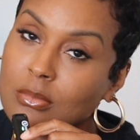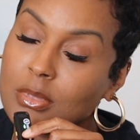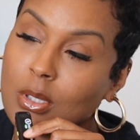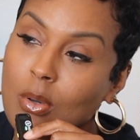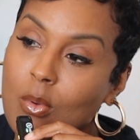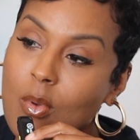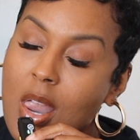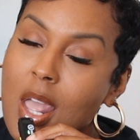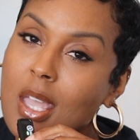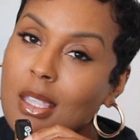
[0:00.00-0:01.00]
So
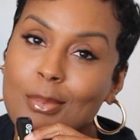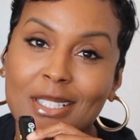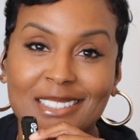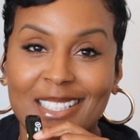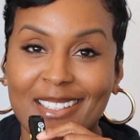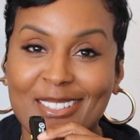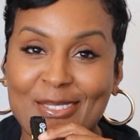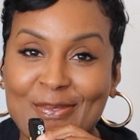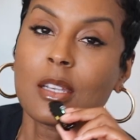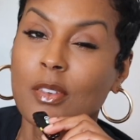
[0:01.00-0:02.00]
give me a second.
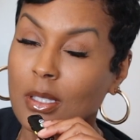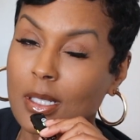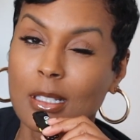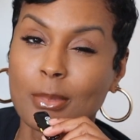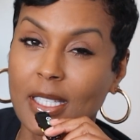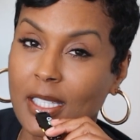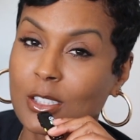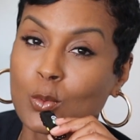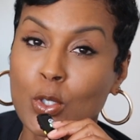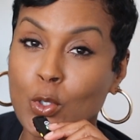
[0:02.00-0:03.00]
And if you're looking at my
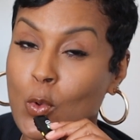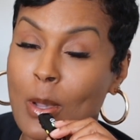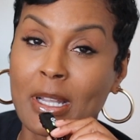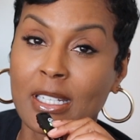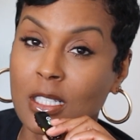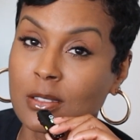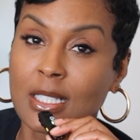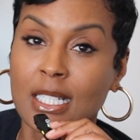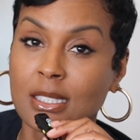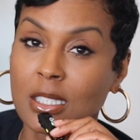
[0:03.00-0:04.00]
hands wondering why my nails are
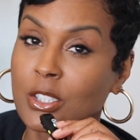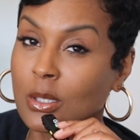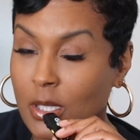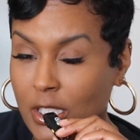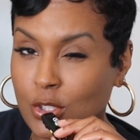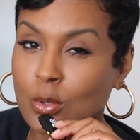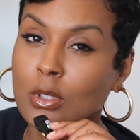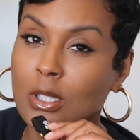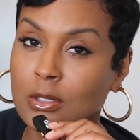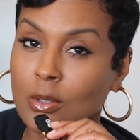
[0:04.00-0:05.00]
not done, you're looking too
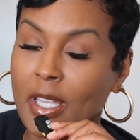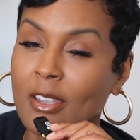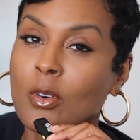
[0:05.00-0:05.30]
close, okay?